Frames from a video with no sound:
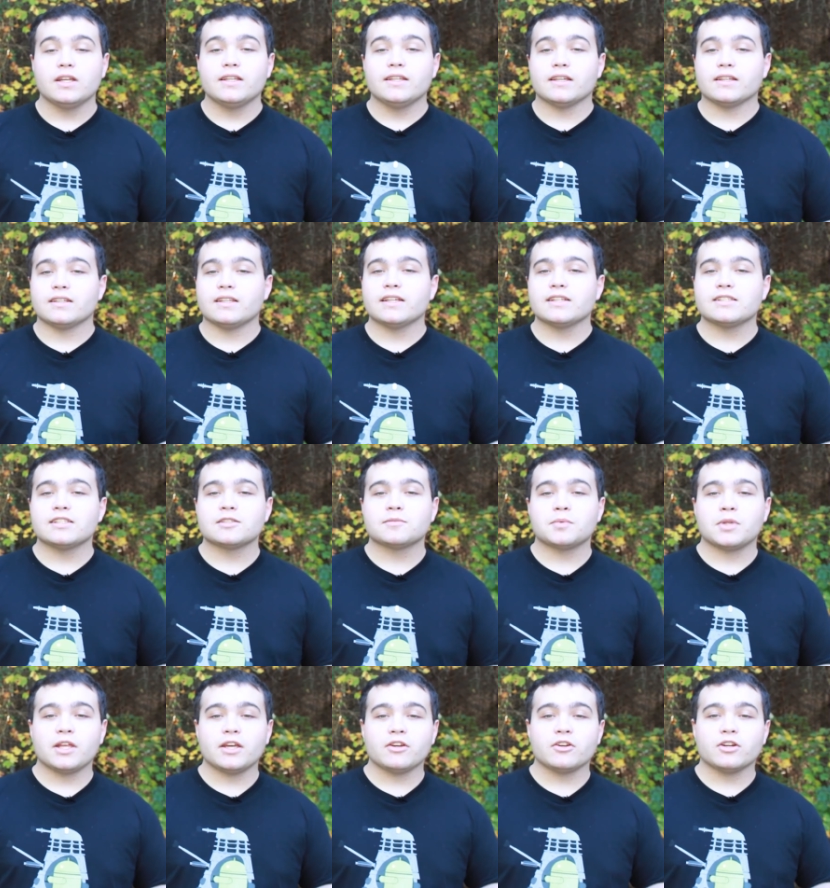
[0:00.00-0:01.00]
Now, the Nexus
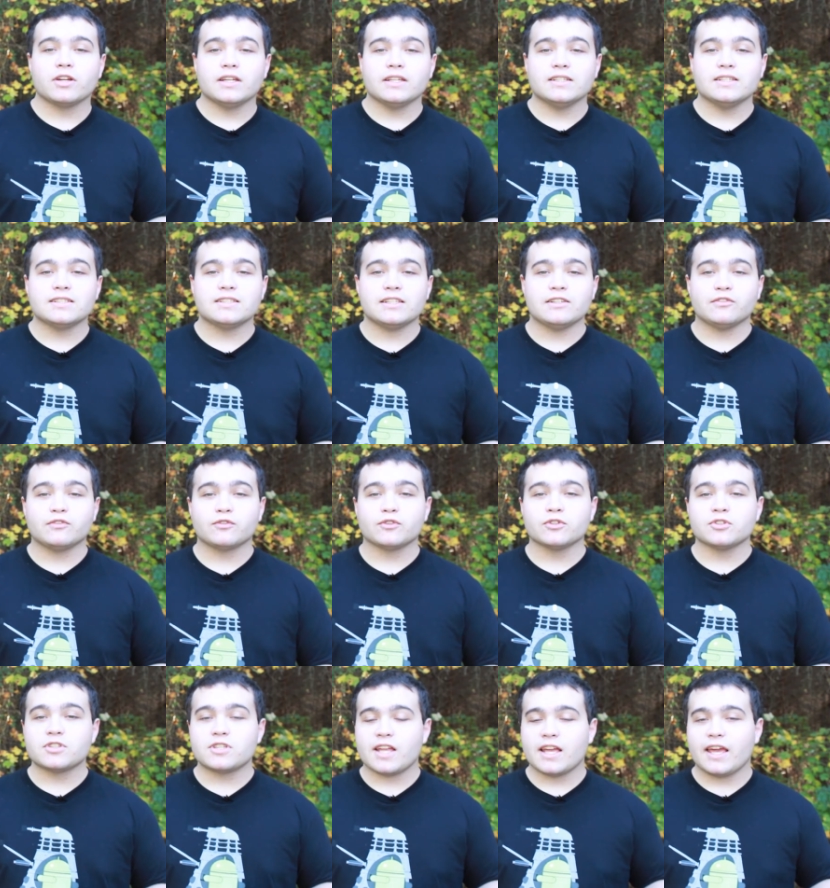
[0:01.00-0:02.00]
Player is the
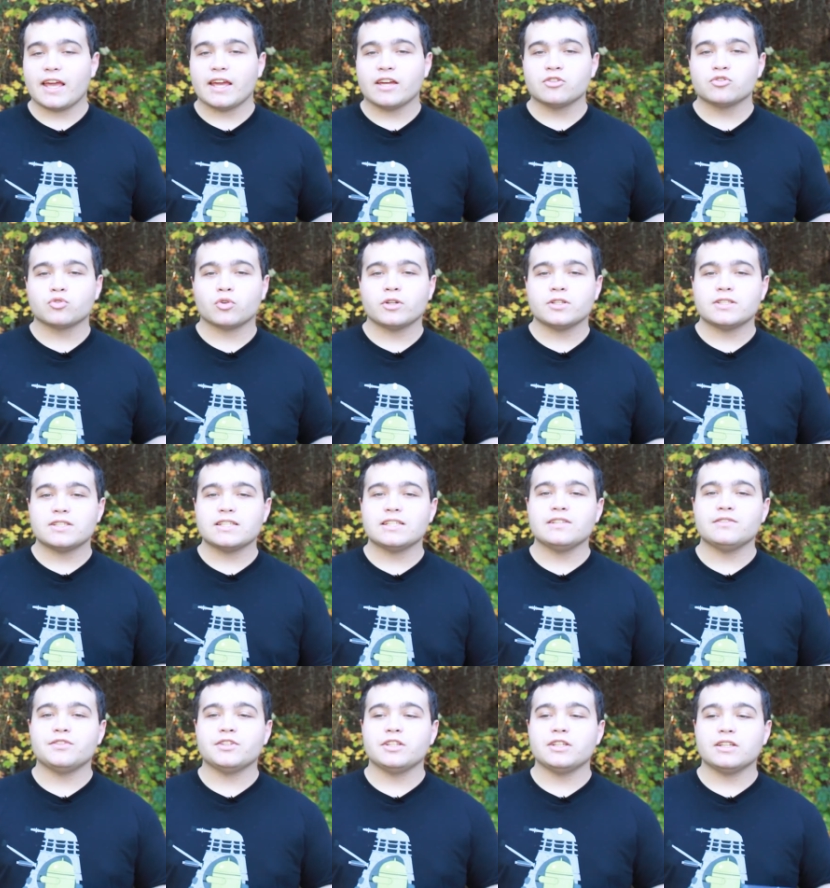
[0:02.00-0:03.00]
first Android
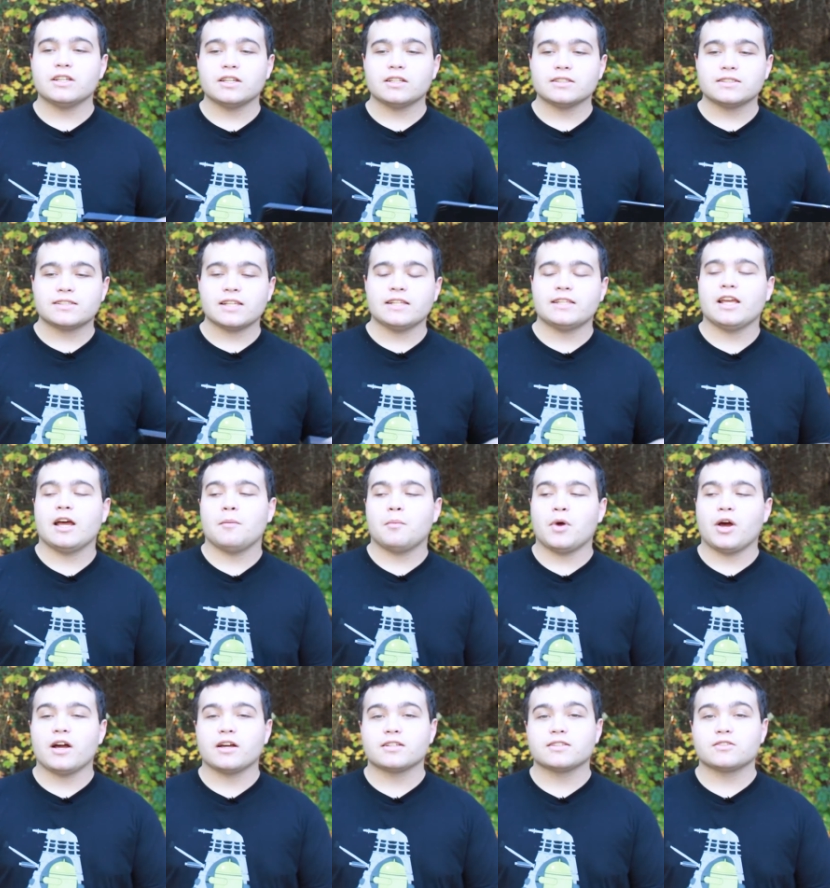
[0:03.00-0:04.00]
TV set-top
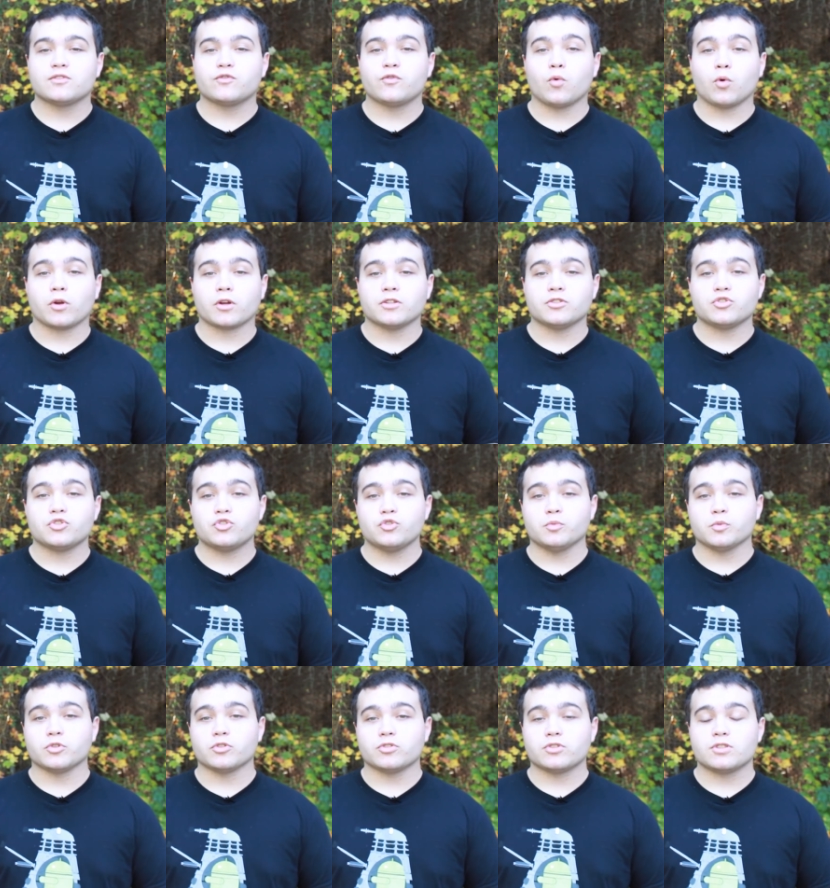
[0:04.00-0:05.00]
box for
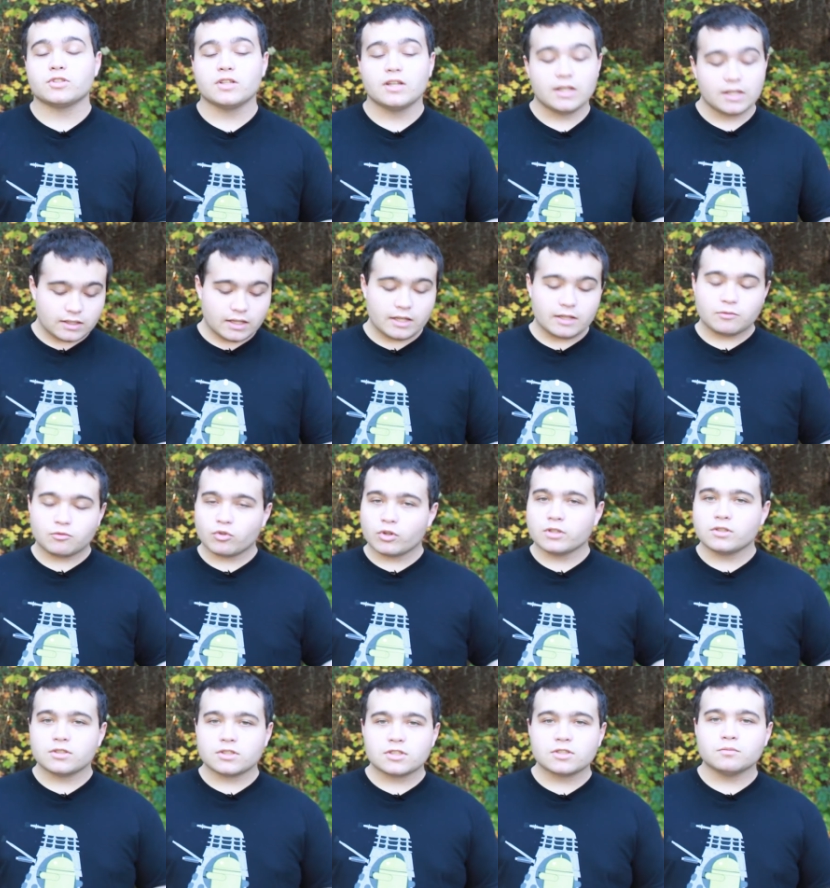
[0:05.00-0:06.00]
consumers. It
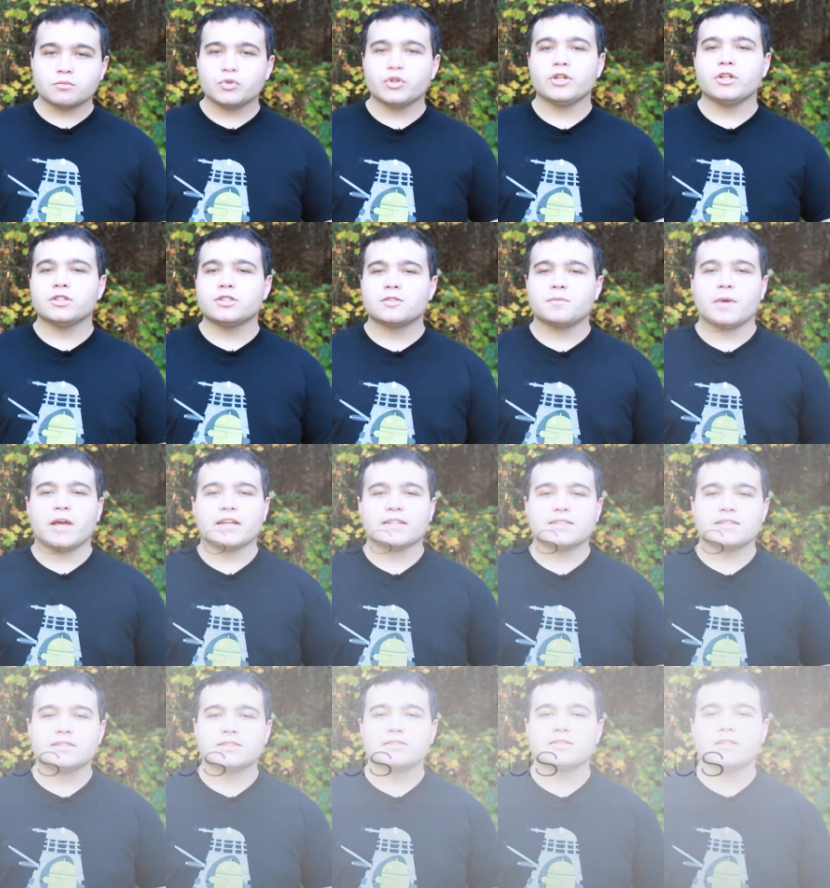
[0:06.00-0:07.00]
runs some pretty good
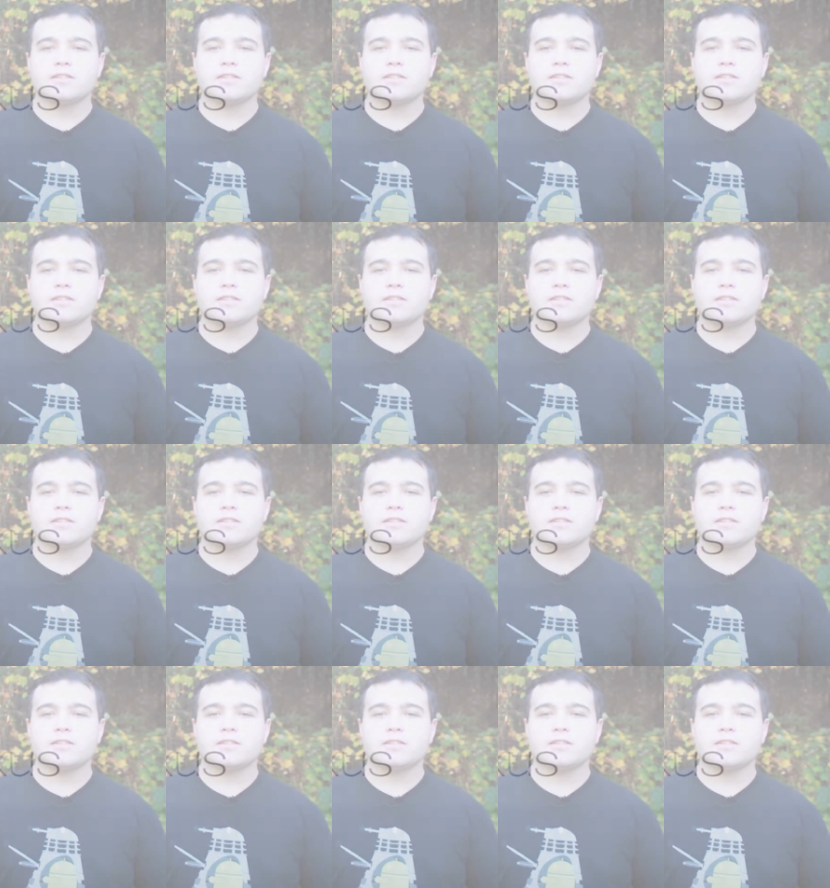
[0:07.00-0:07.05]
specs. It's